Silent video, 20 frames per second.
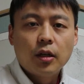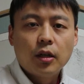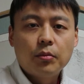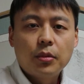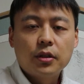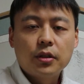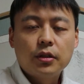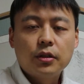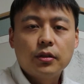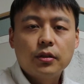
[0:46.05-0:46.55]

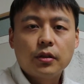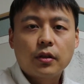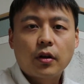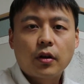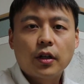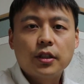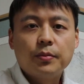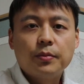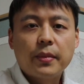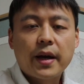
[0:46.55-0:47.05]
Number two,
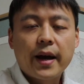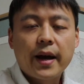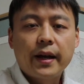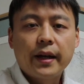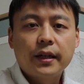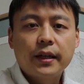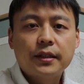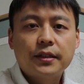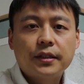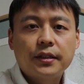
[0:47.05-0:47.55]

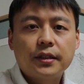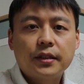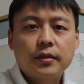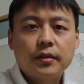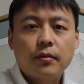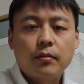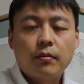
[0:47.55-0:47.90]
cosmetics